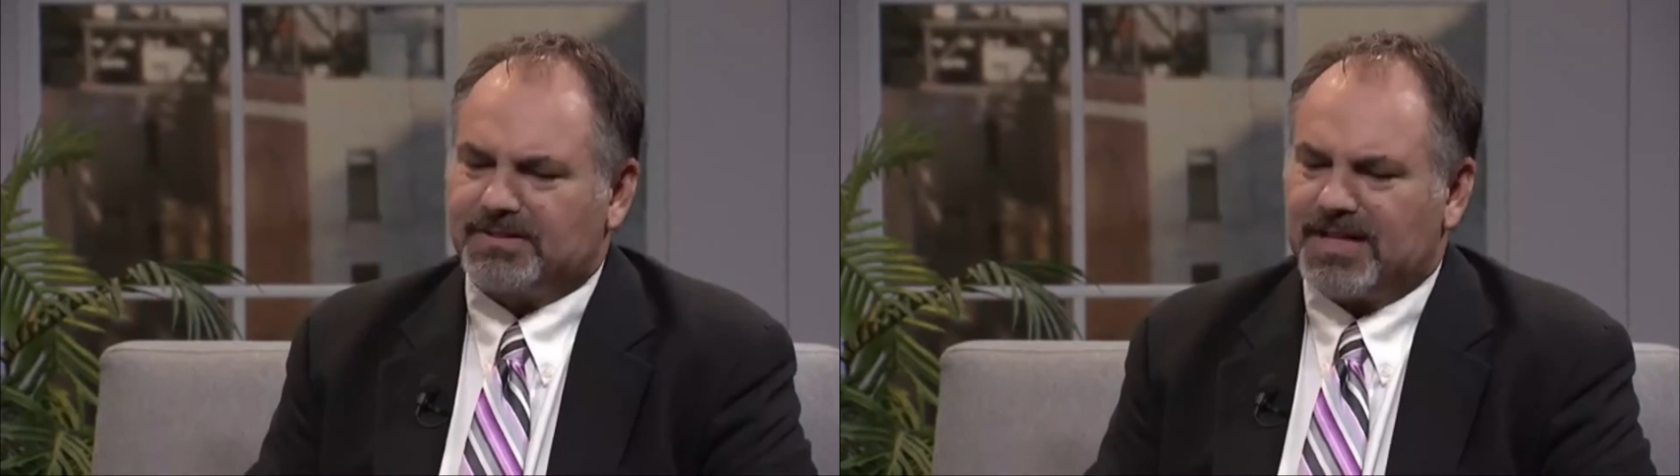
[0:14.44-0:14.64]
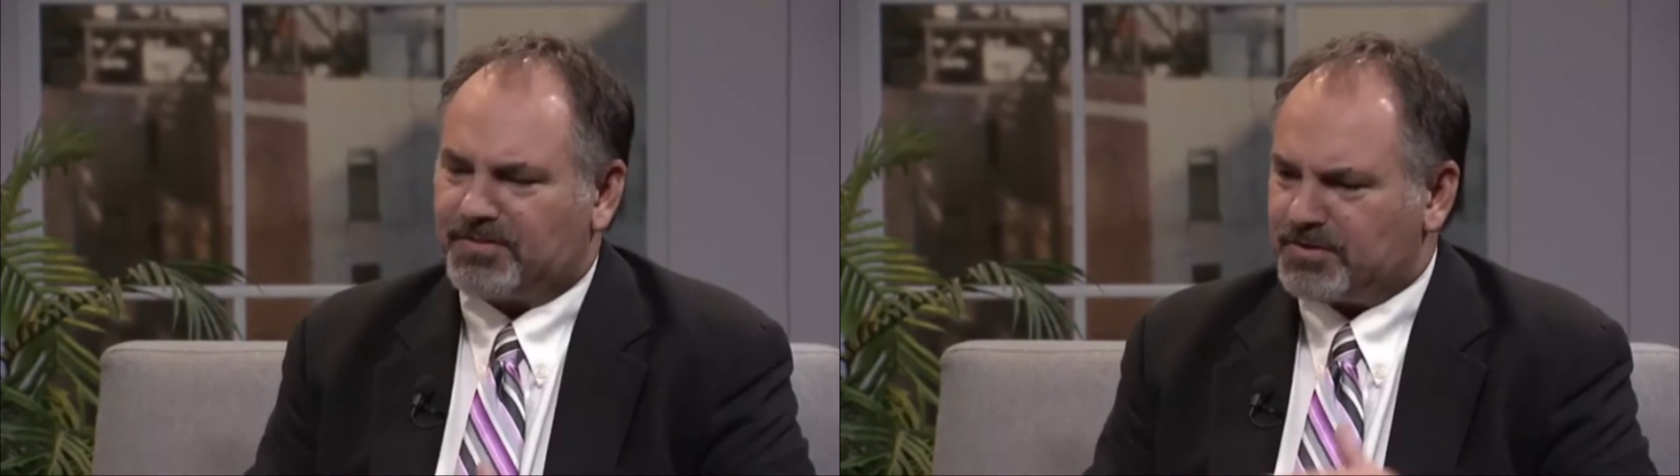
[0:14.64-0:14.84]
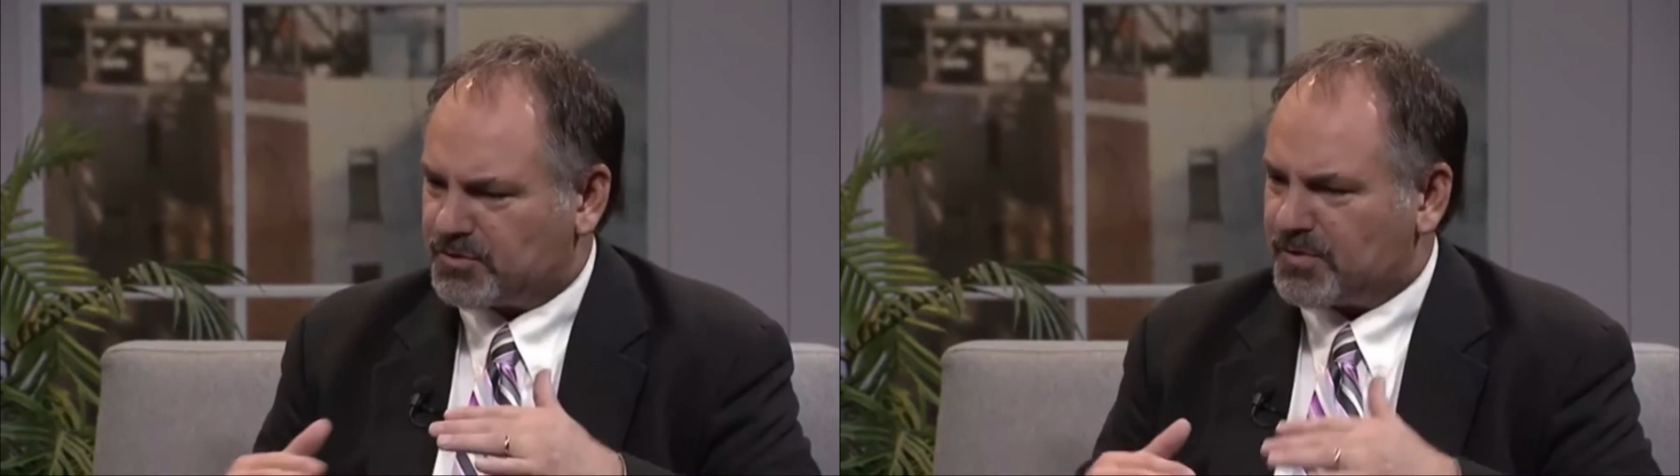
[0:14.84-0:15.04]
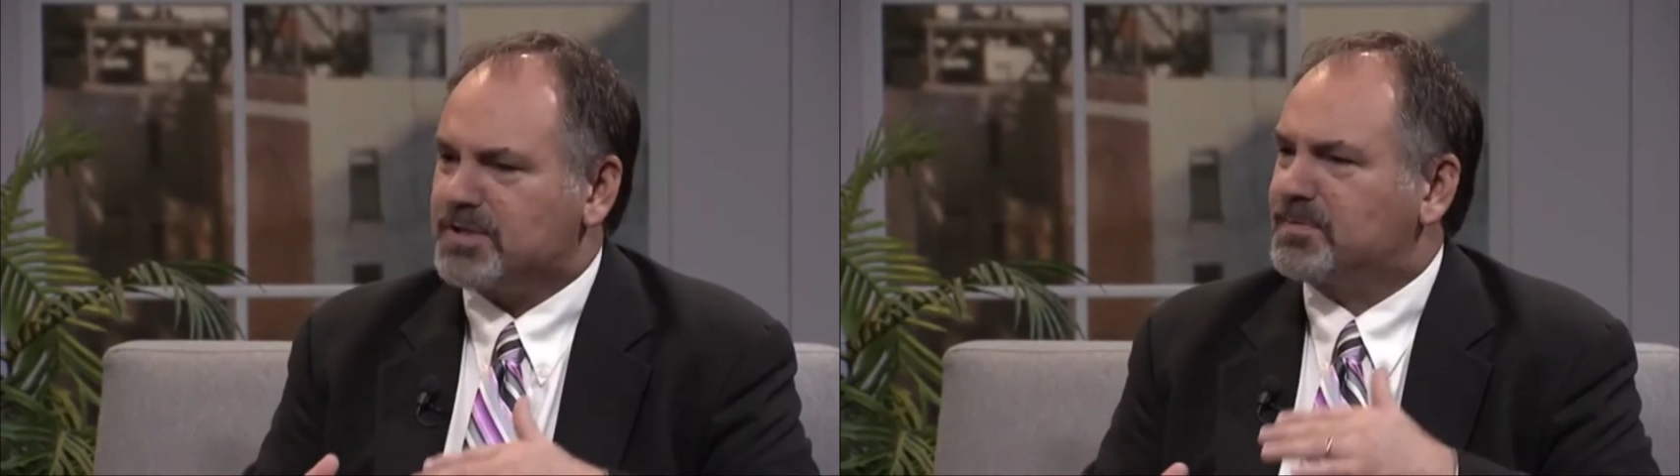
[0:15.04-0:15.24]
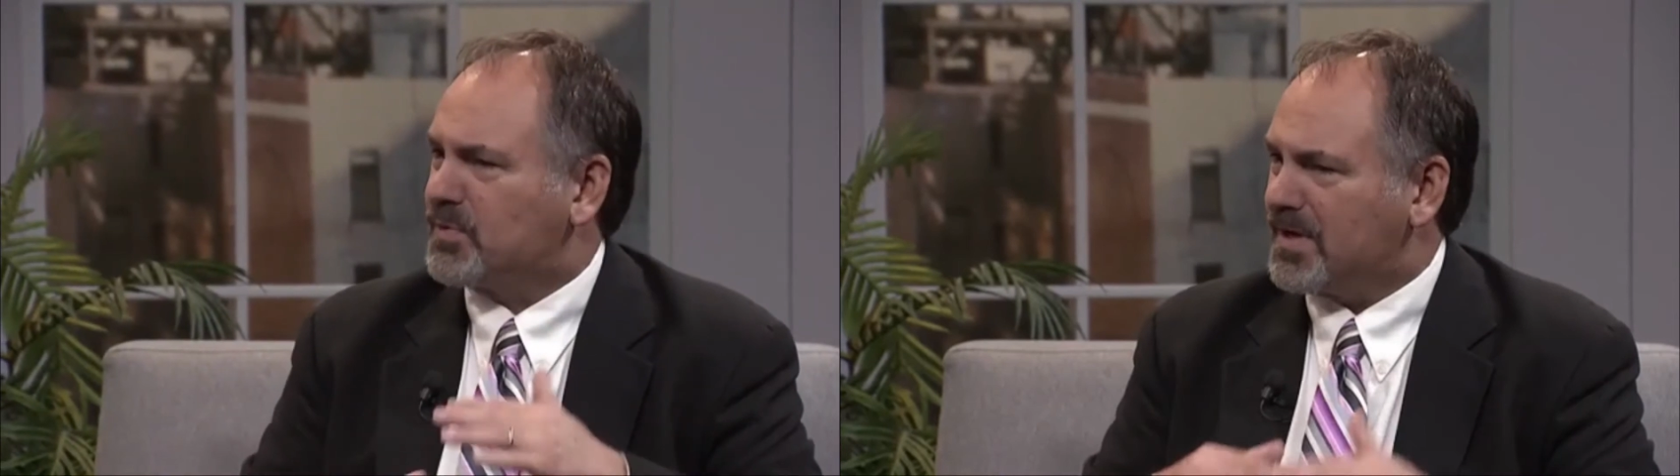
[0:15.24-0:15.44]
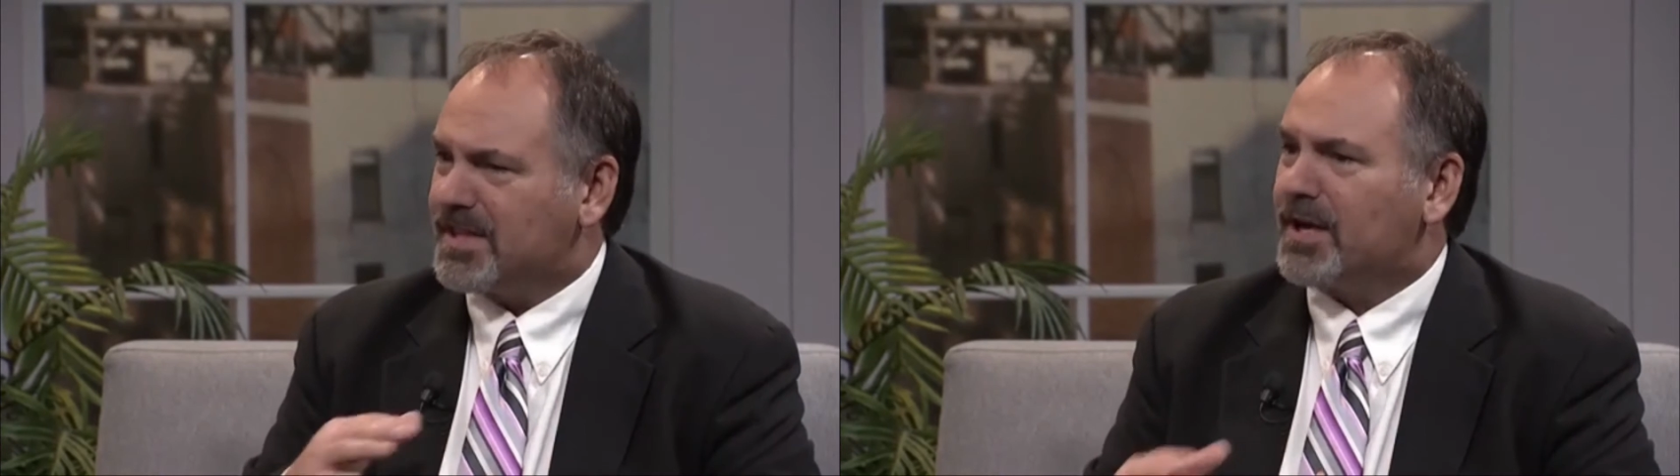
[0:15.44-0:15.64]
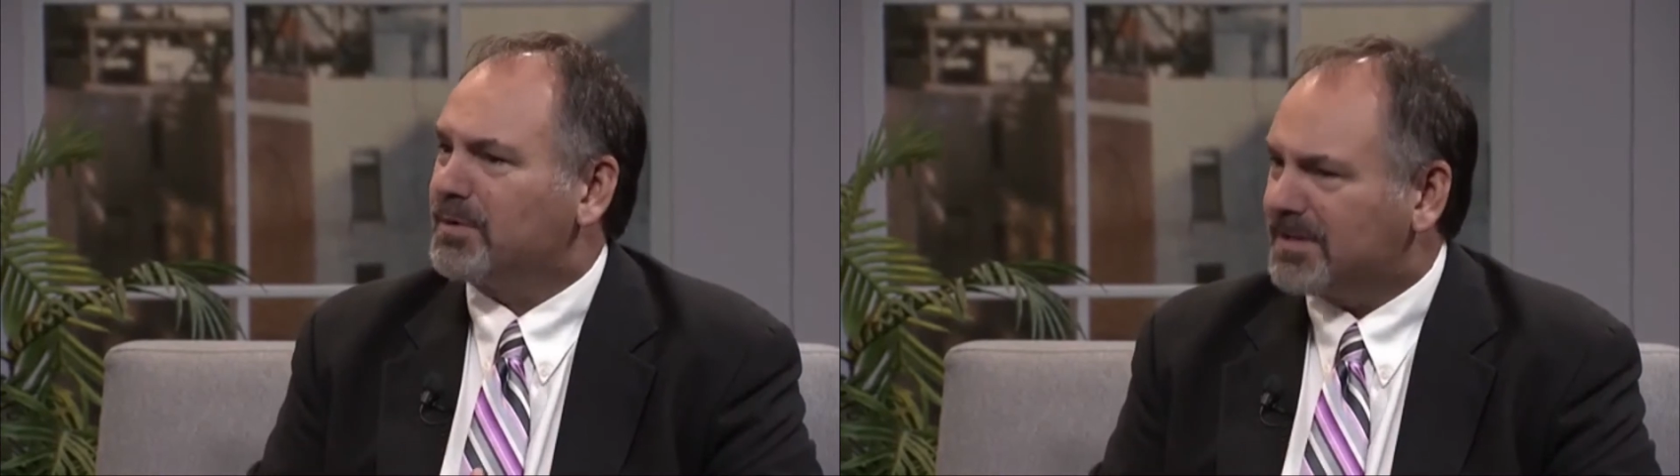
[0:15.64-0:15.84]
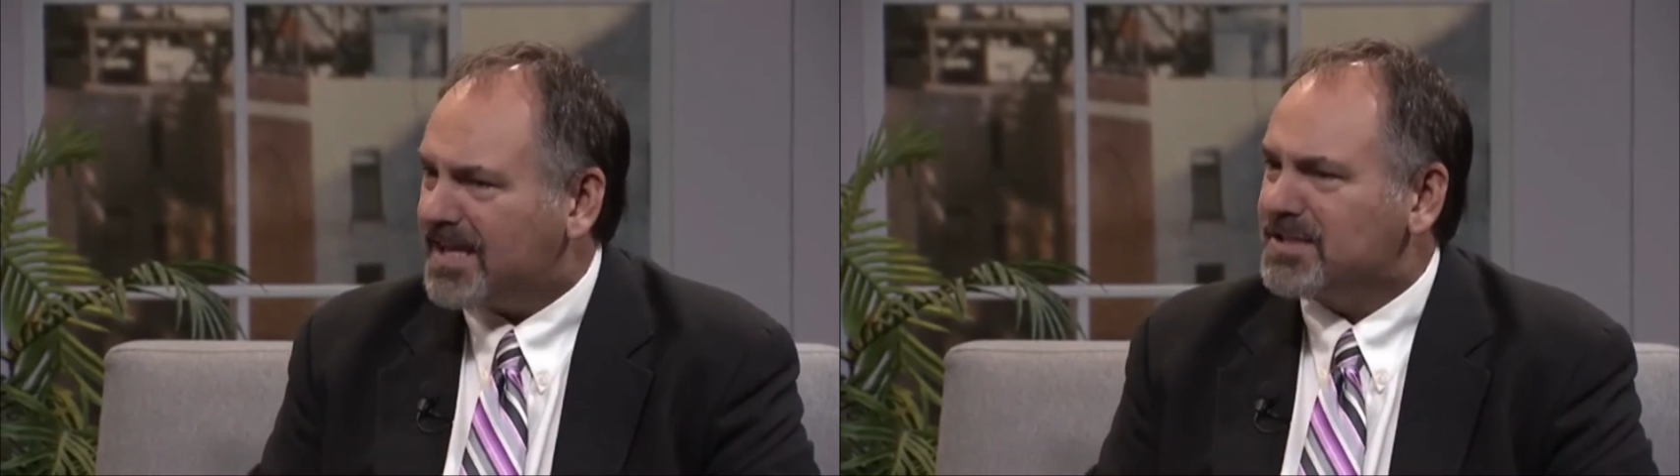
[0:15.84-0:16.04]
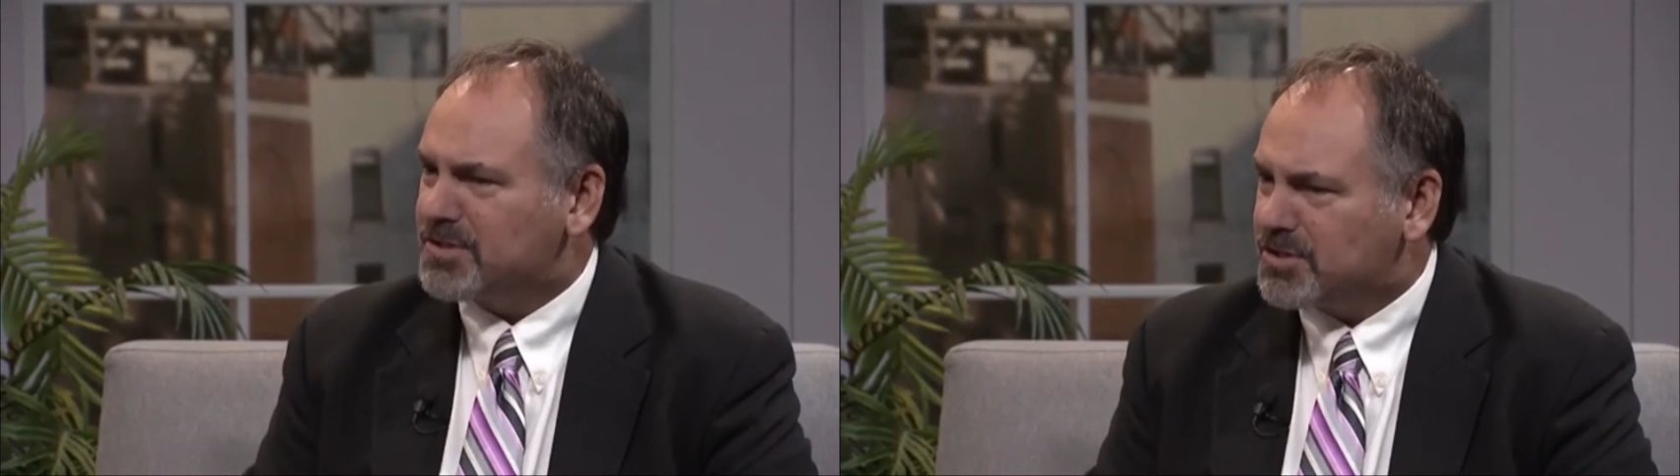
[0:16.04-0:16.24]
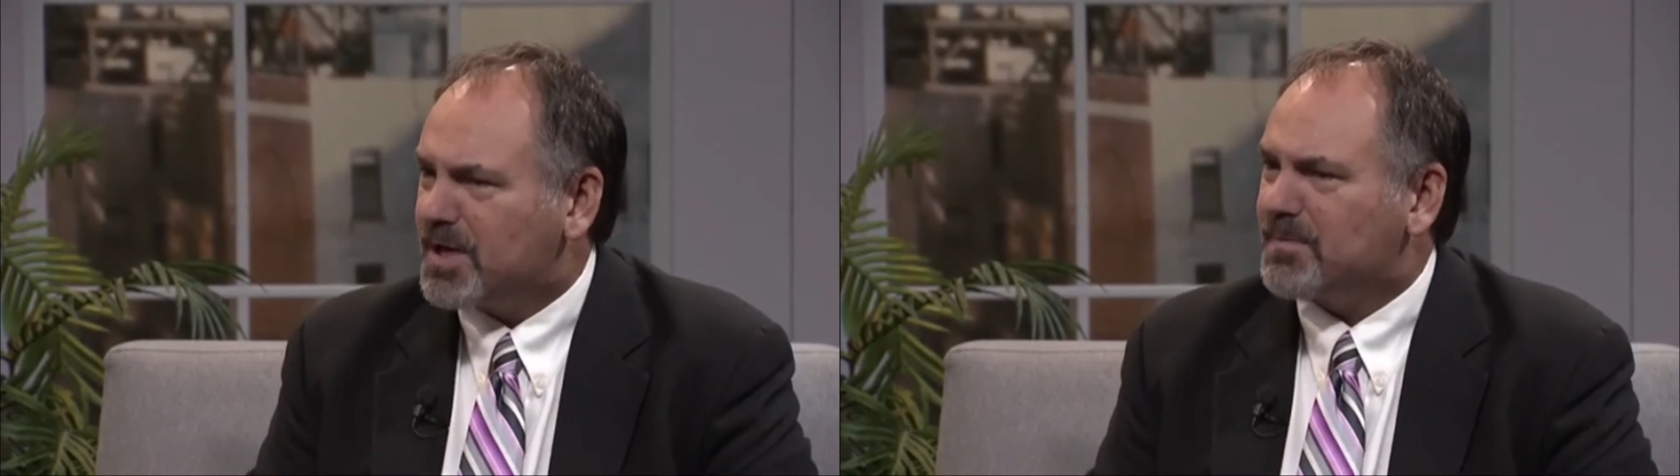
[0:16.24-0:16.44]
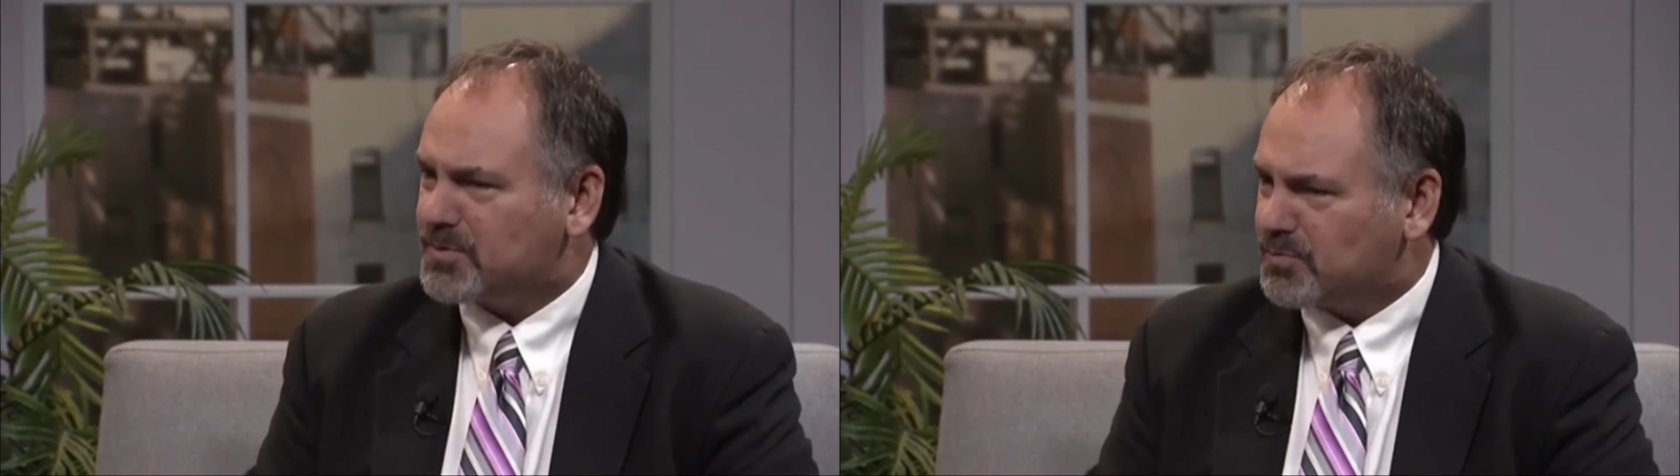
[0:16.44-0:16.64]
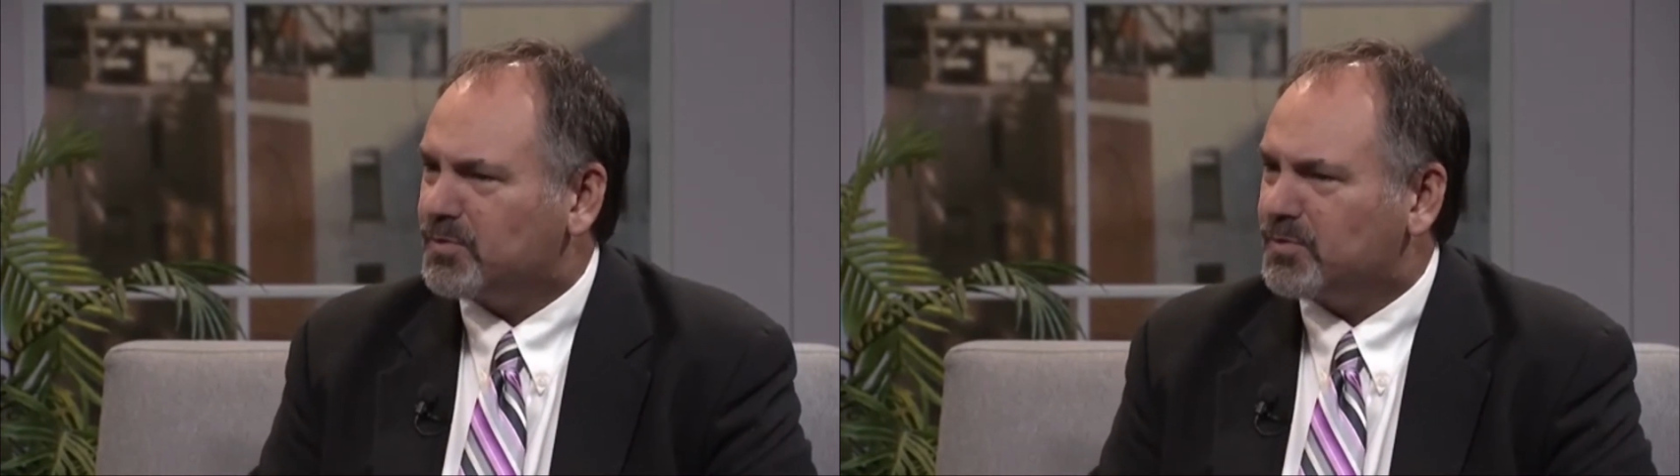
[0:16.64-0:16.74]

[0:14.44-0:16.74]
of that, the stress between their relationships